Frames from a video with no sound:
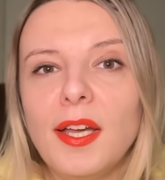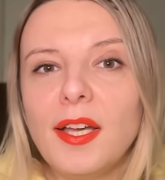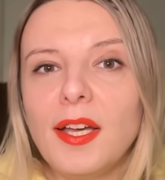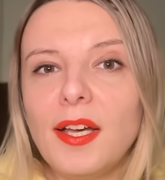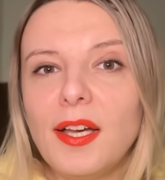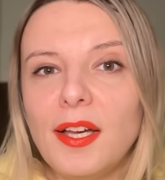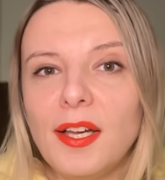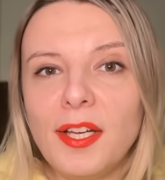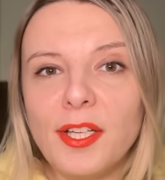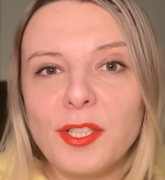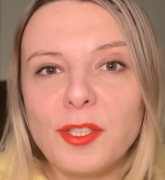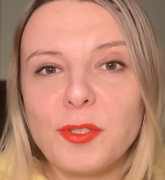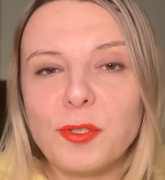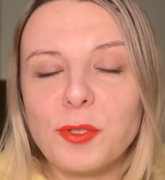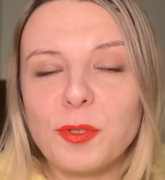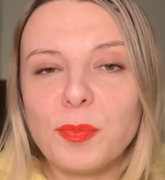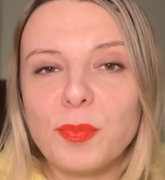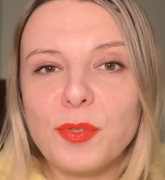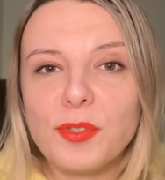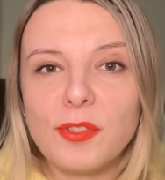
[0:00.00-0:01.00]
uh,
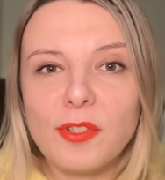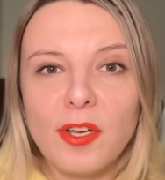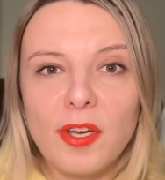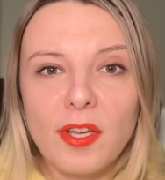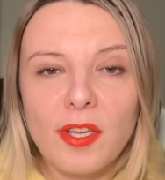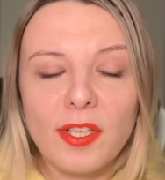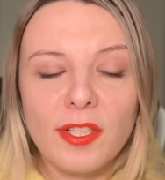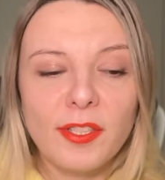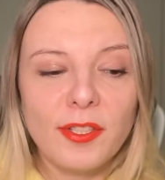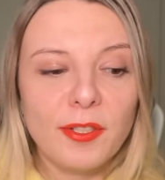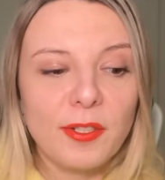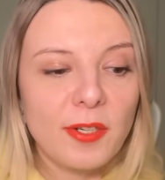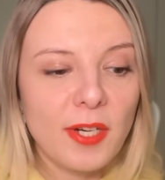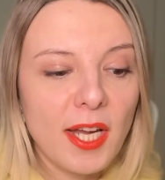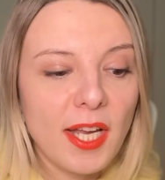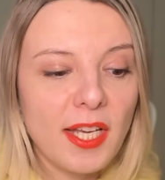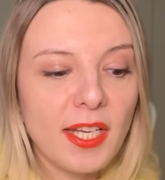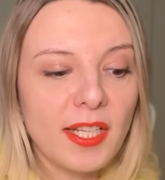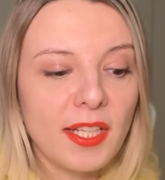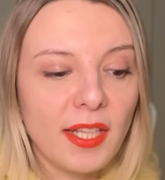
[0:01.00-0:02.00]
troops on
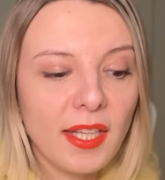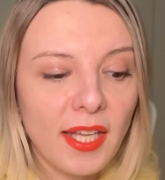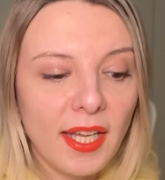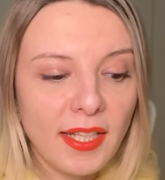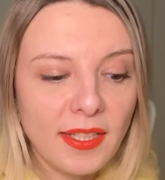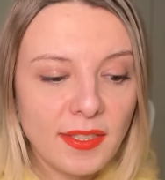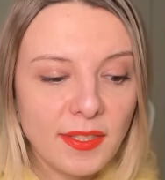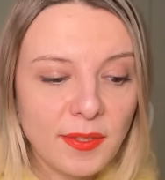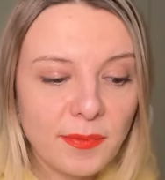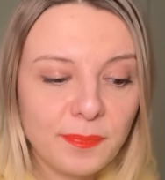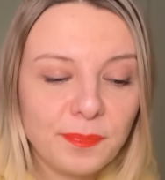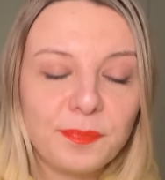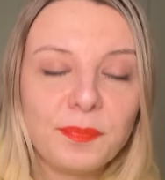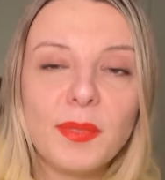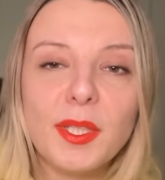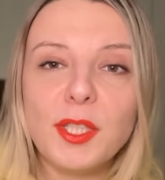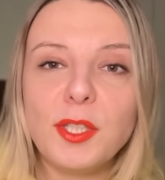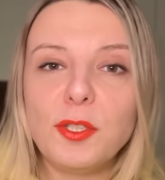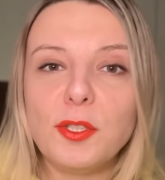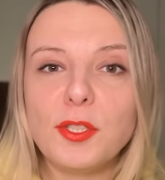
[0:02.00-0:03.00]
ukrainian lands
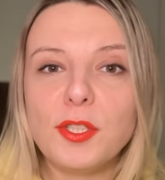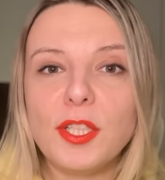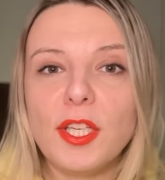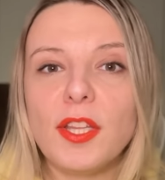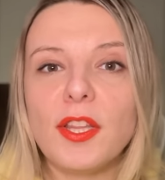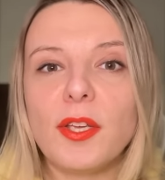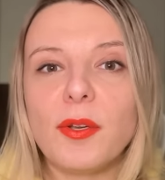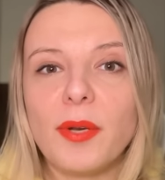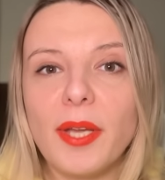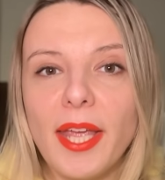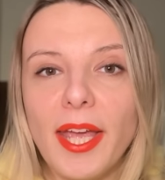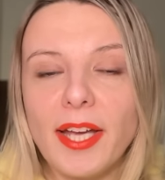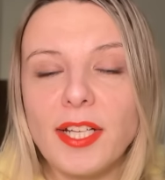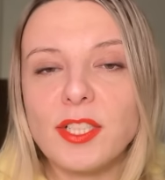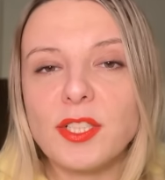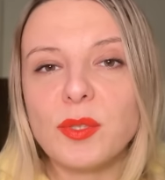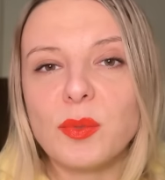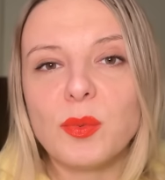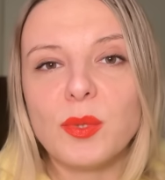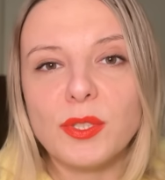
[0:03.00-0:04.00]
but you see the
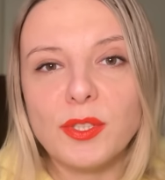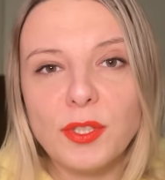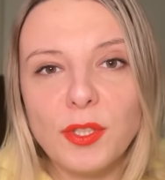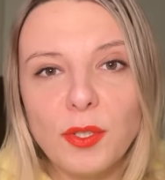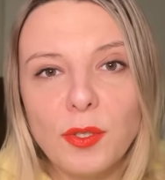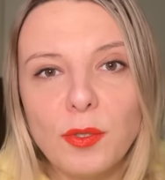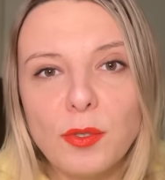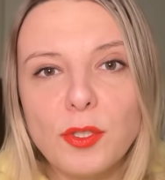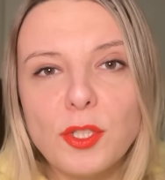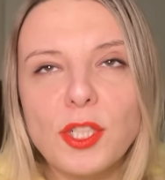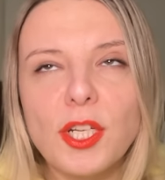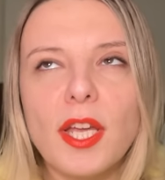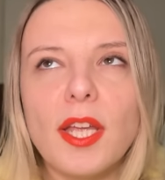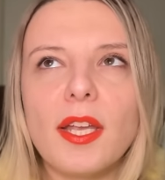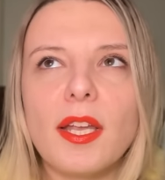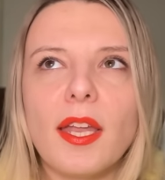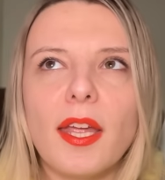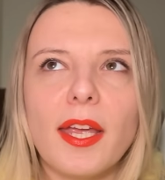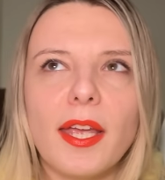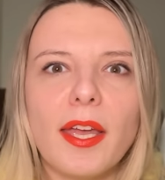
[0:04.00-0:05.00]
reaction was huge
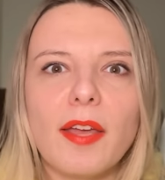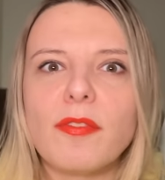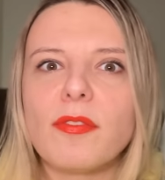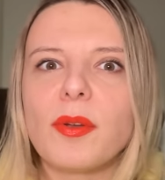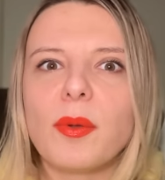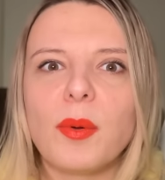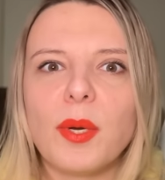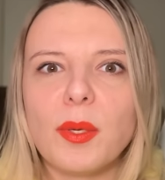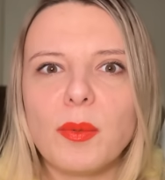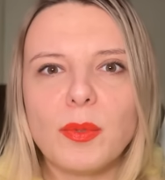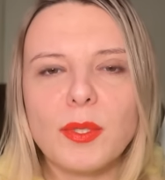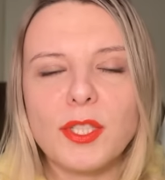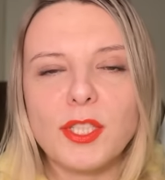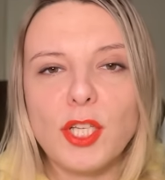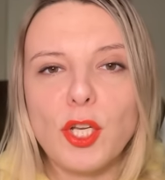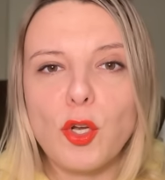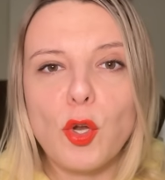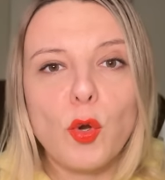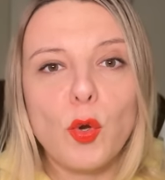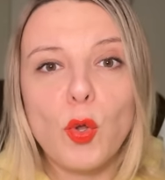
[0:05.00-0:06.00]
and like everyone was
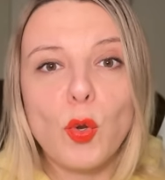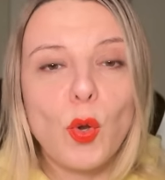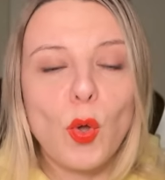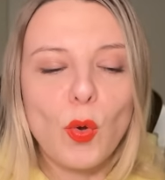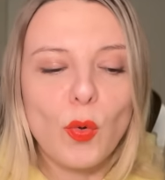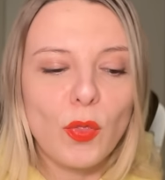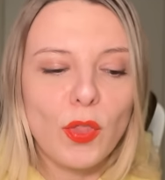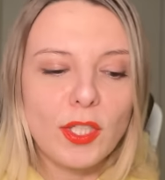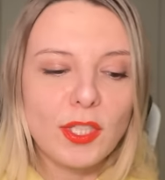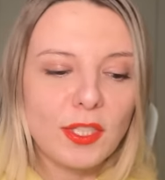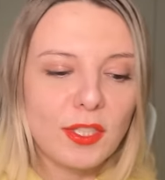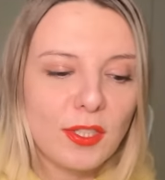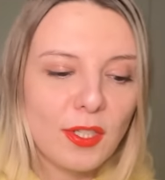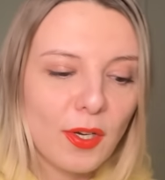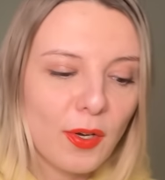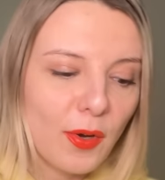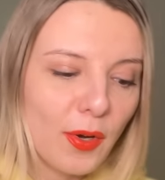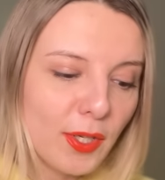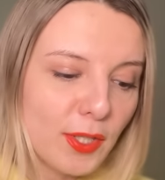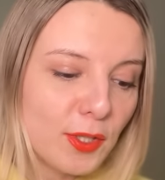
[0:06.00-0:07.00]
saying no no no this is not
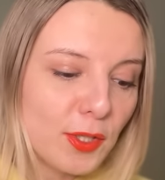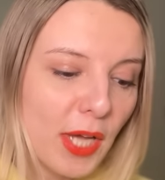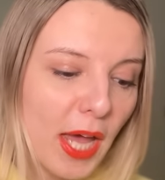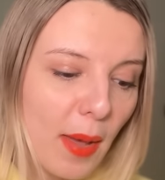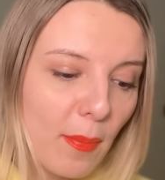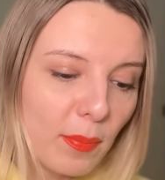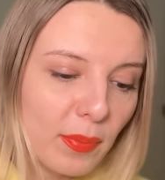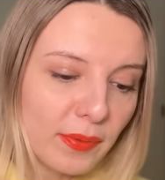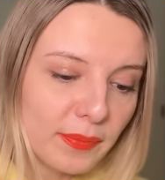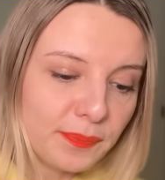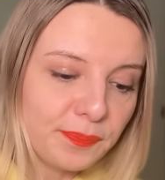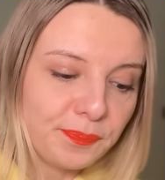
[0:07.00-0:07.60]
going to happen